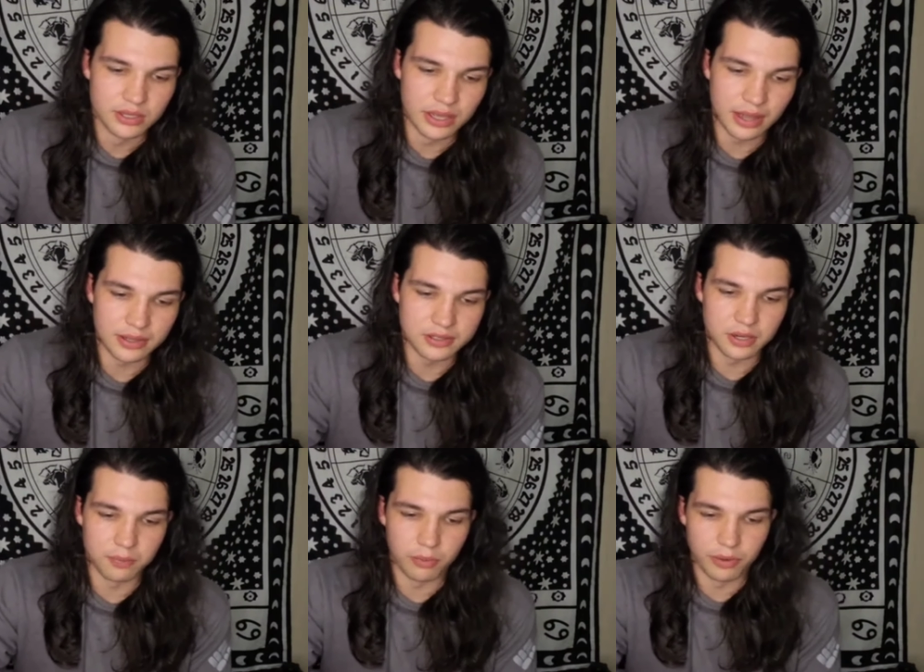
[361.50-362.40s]
Yeah, that's a
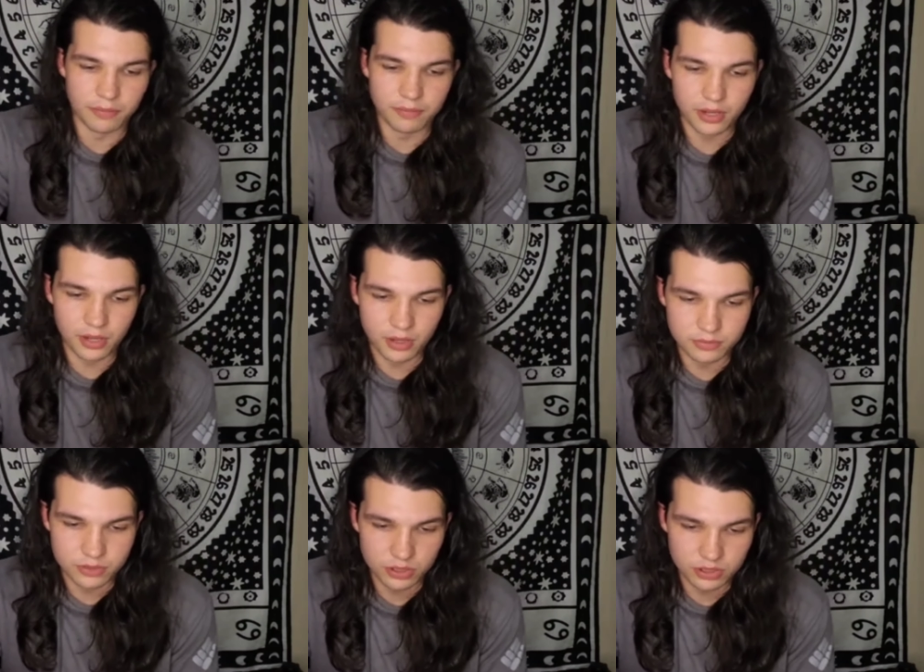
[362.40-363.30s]
good point.
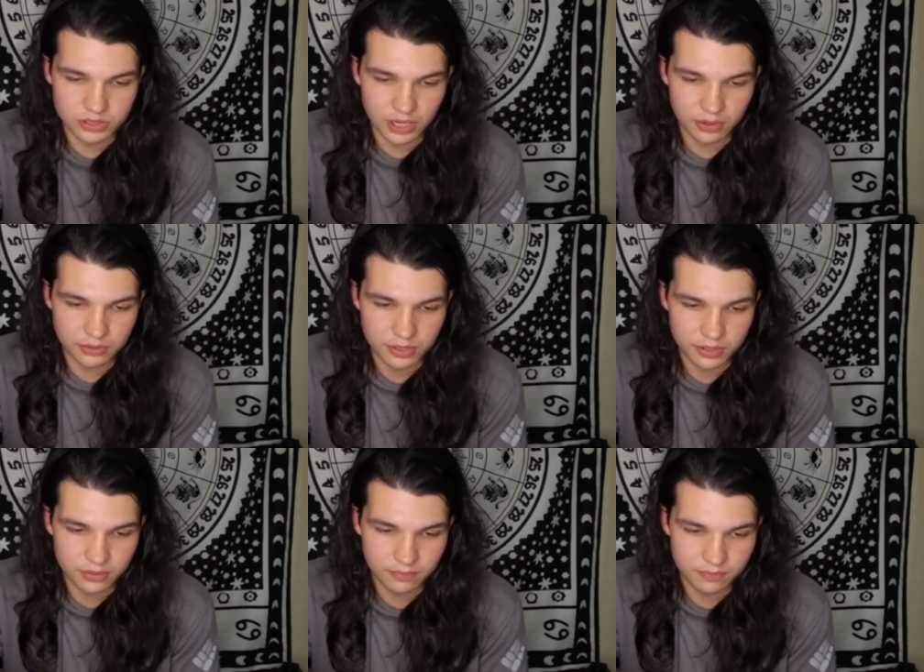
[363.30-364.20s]
Um, turns out
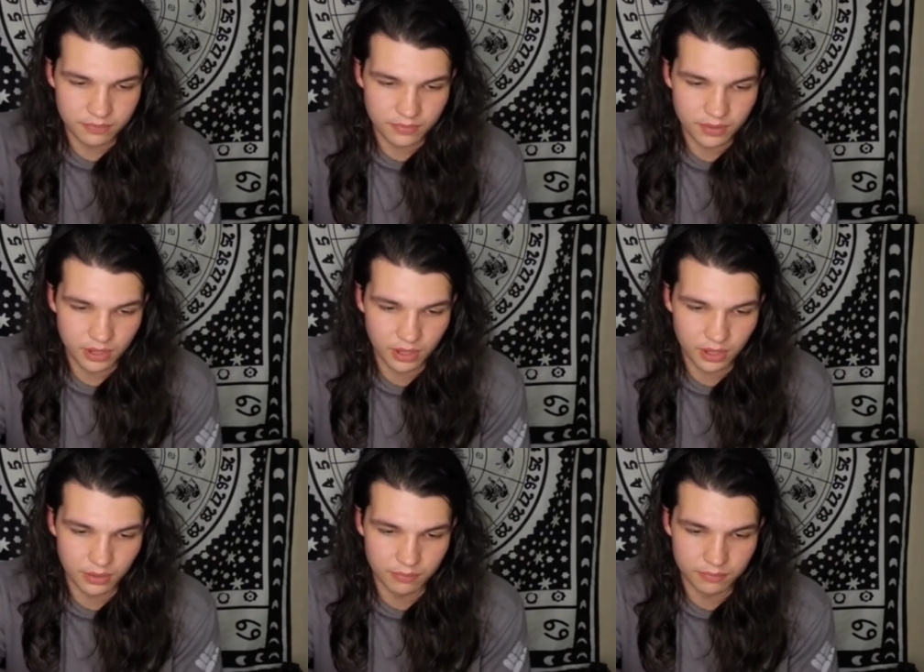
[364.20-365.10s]

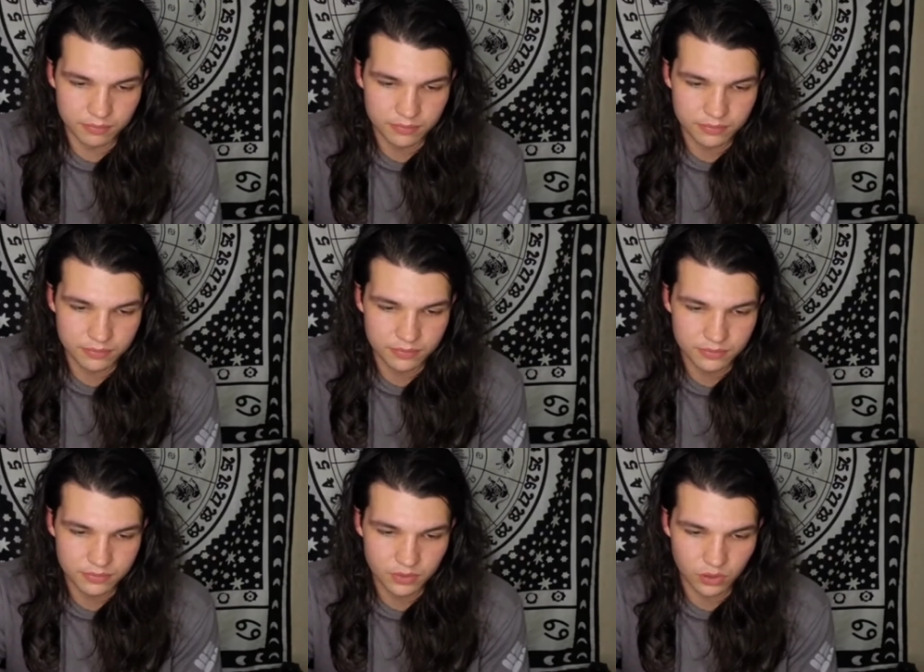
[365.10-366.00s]
um,
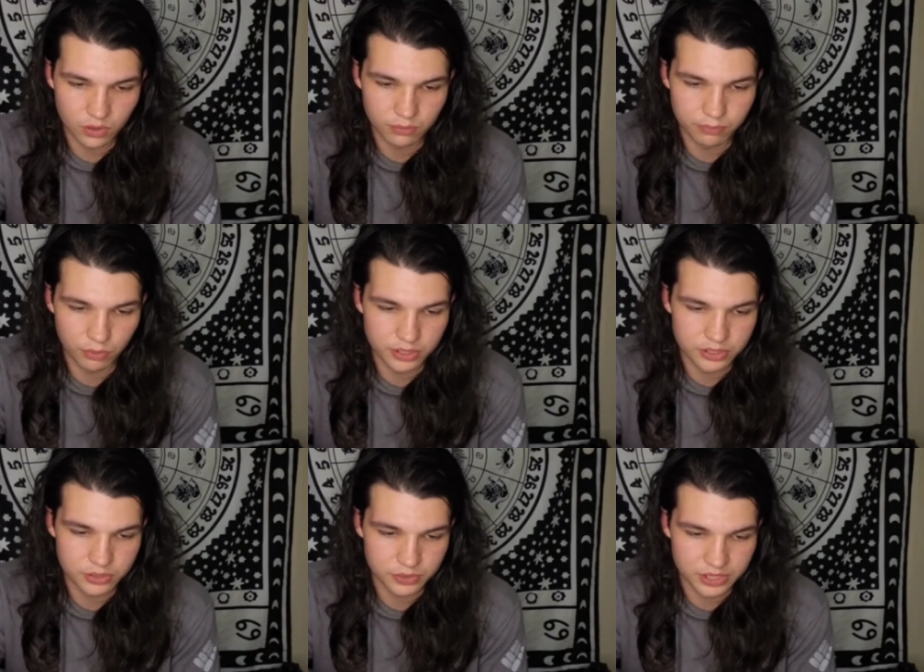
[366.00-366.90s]
old
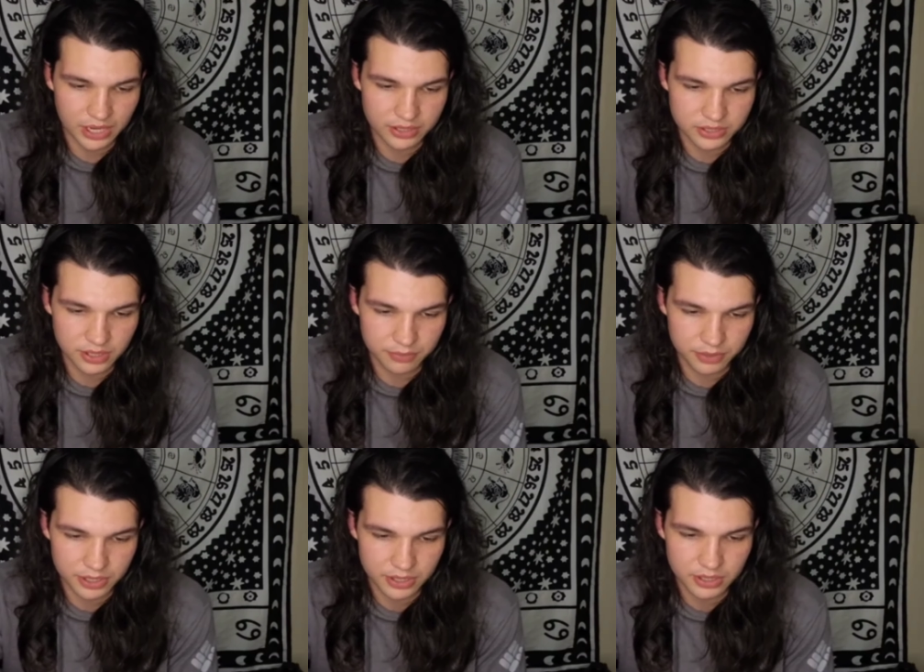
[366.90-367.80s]
Boris was onto
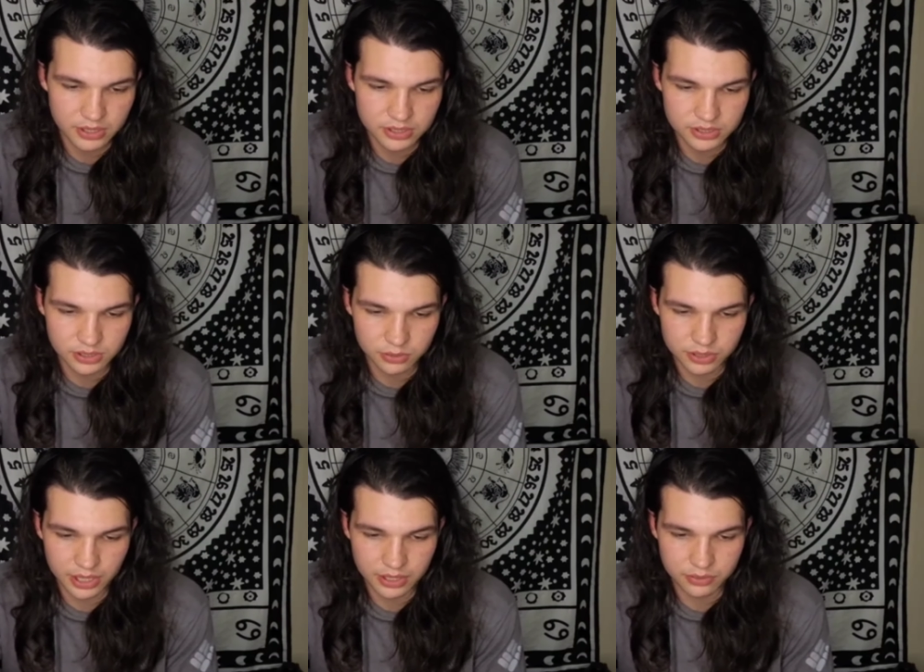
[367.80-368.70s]
something. Zero
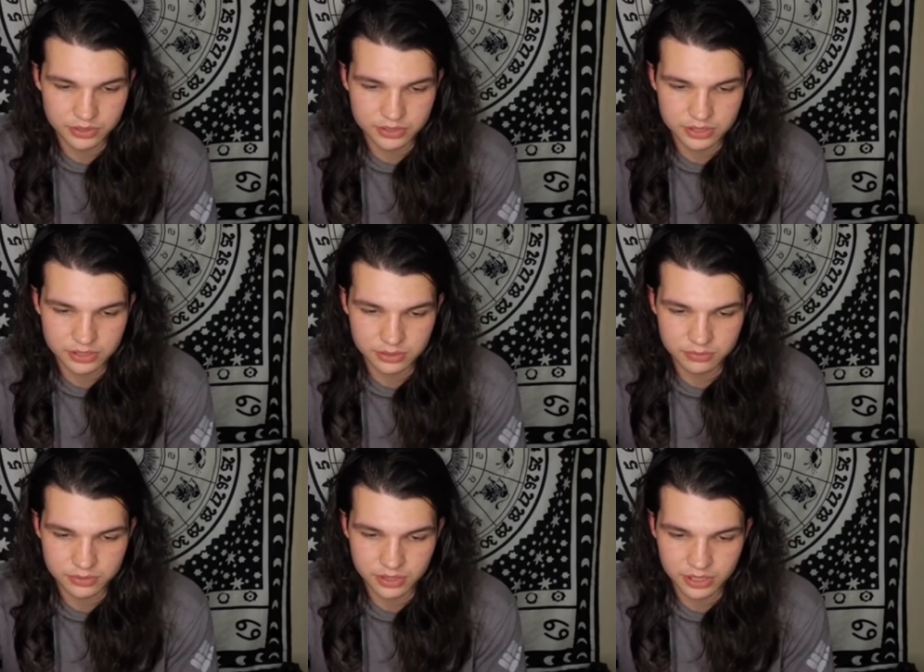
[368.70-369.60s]
tolerance
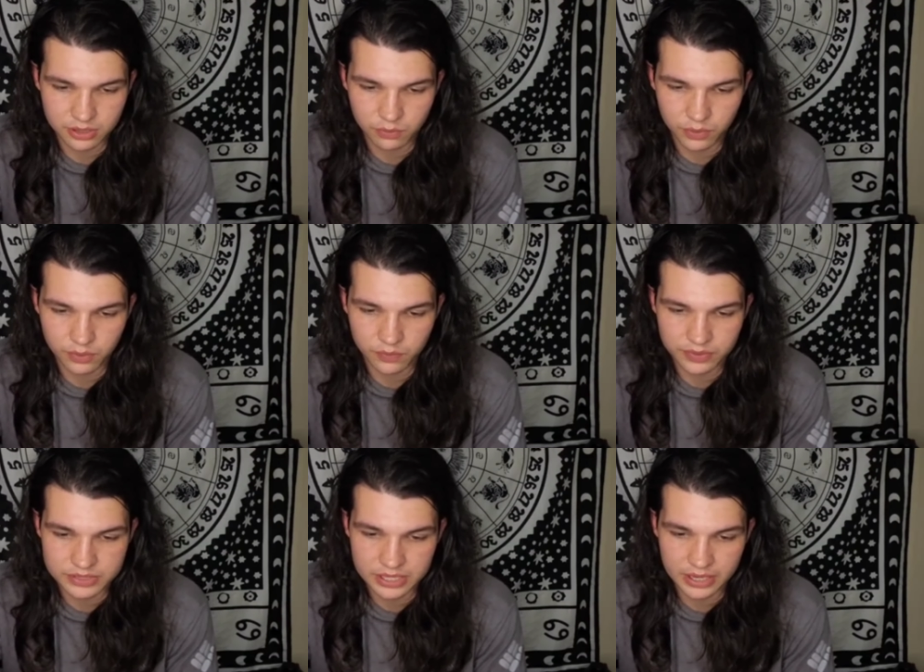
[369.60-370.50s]
systems like the one
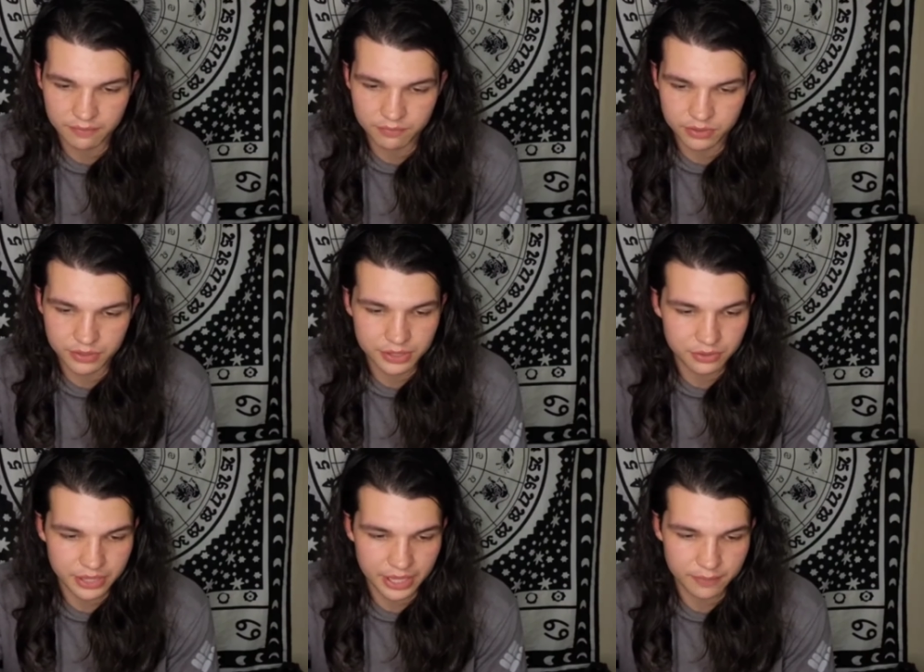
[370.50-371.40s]
we've set up for
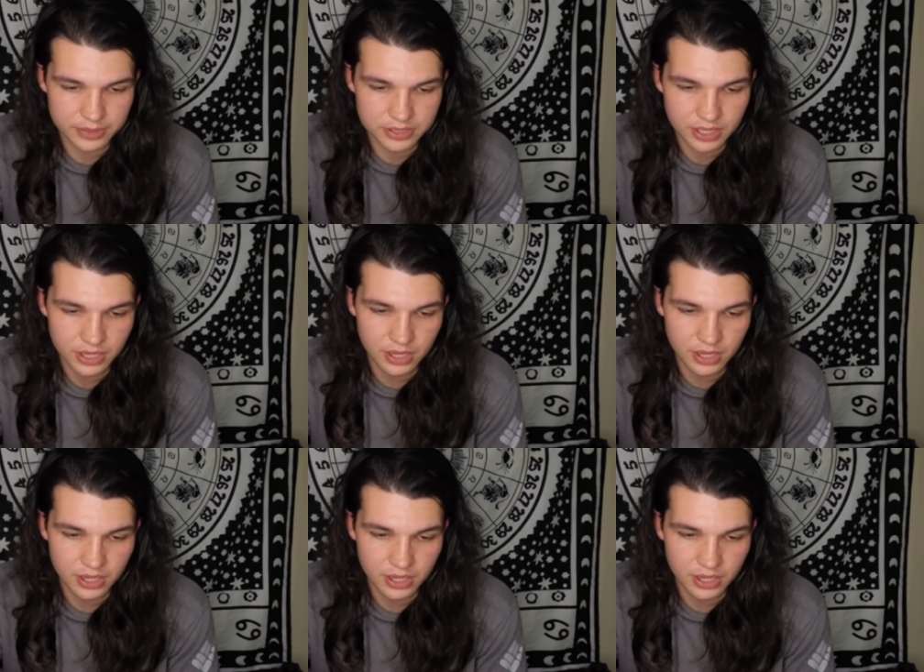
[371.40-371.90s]
legal cannabis